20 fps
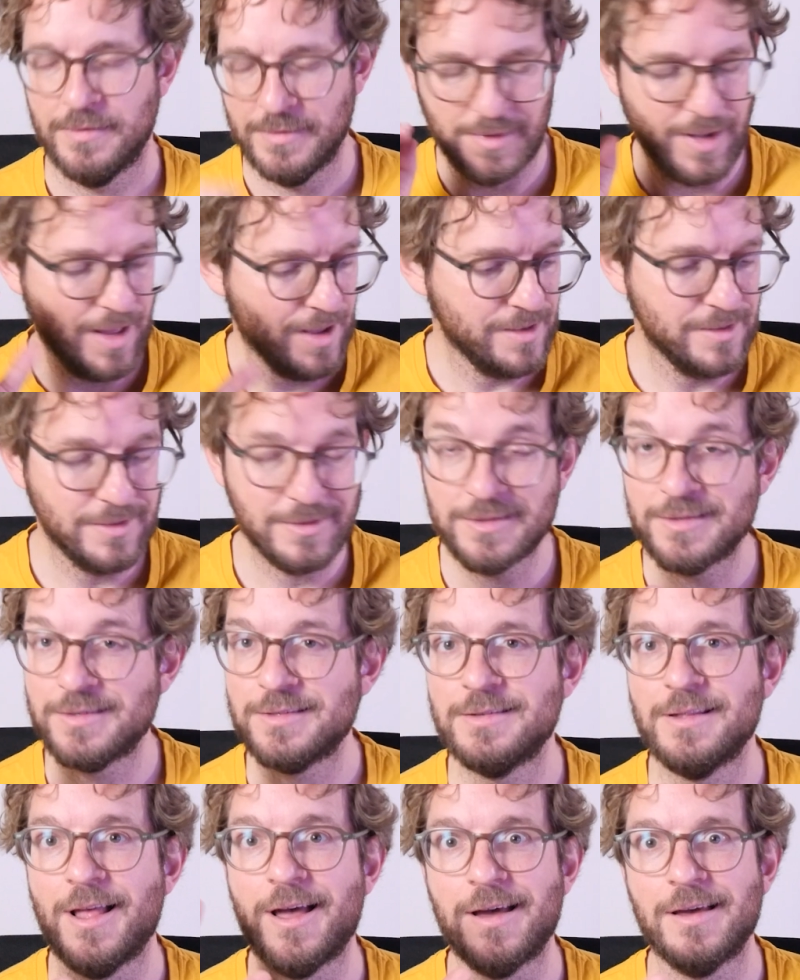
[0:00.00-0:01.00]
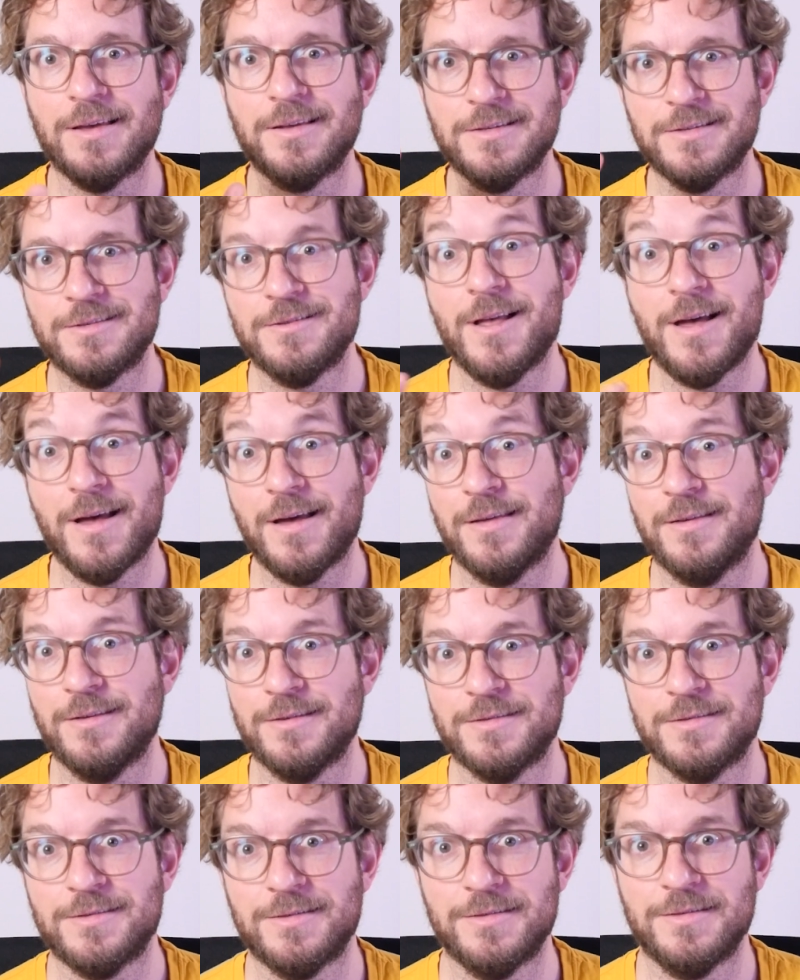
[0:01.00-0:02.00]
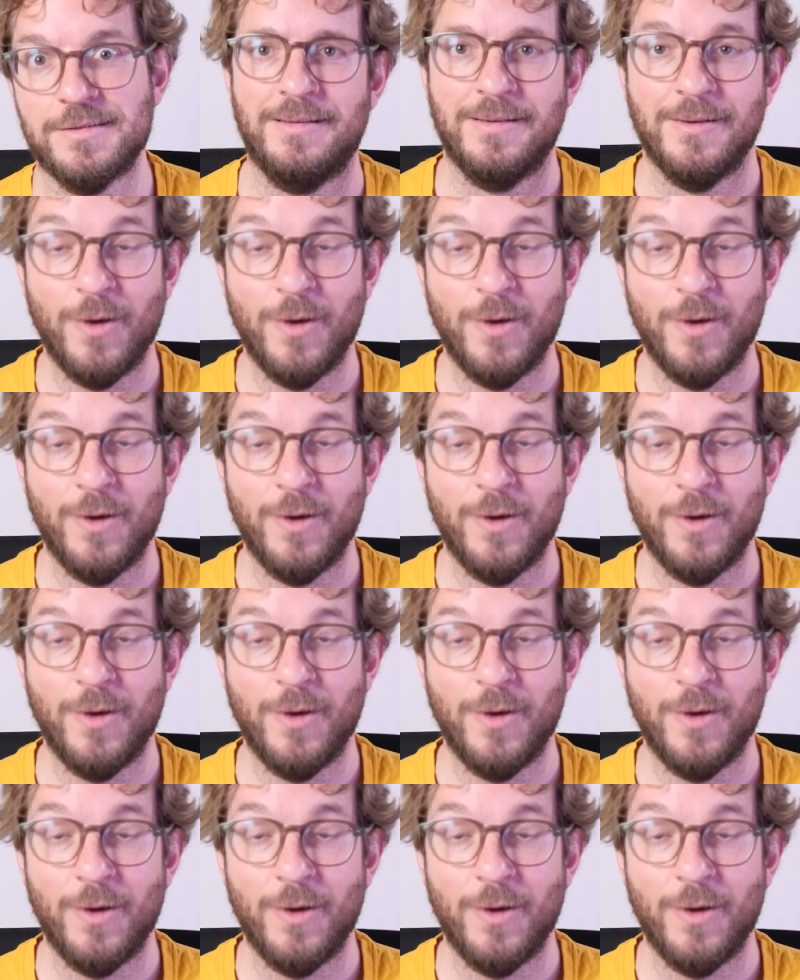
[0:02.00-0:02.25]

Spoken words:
Nice, nice, nice.